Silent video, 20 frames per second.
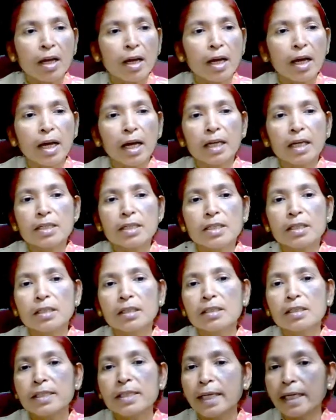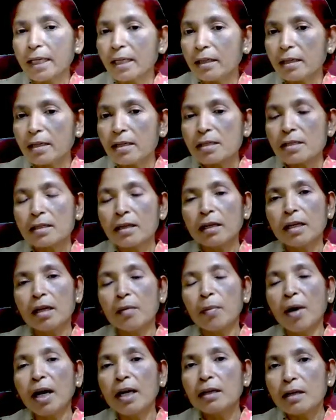And second is the
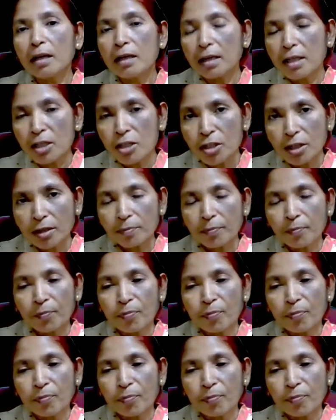demand condition.